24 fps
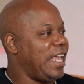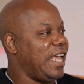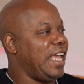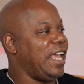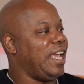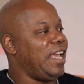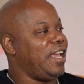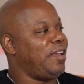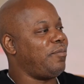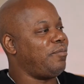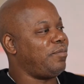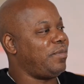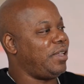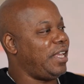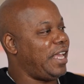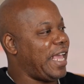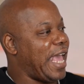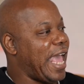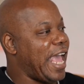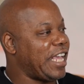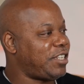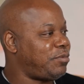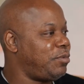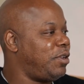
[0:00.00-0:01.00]
And
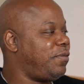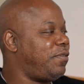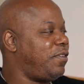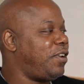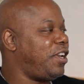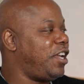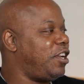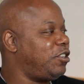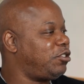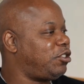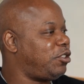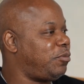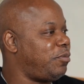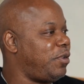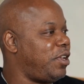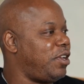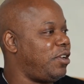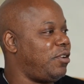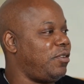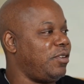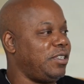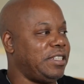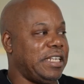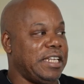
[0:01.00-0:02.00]
asked me for the
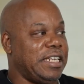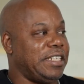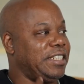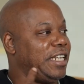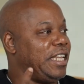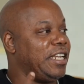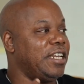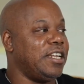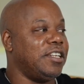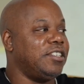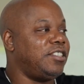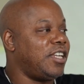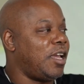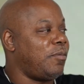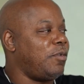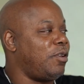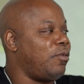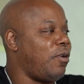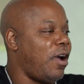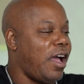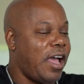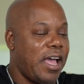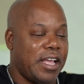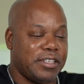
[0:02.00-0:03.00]
instrumental. Then he didn't tell me
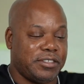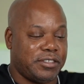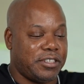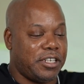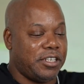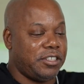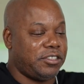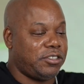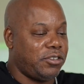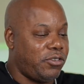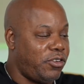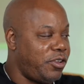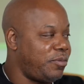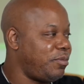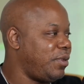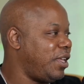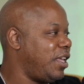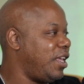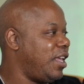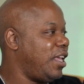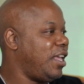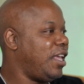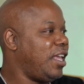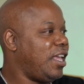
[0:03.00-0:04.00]
why. I sent it to him.
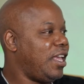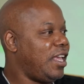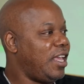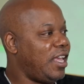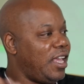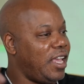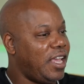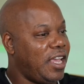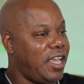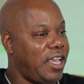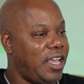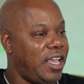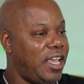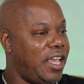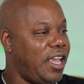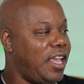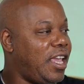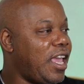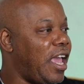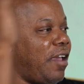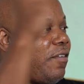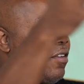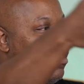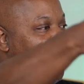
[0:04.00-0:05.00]
He
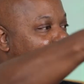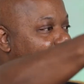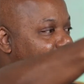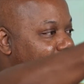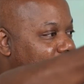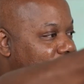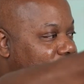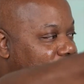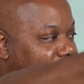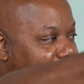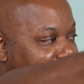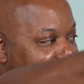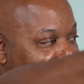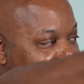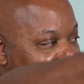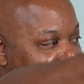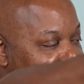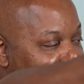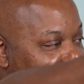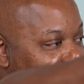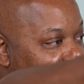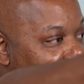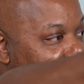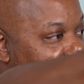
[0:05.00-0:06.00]
gave it a whole new life in
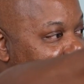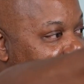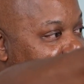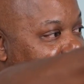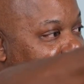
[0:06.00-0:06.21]
New York.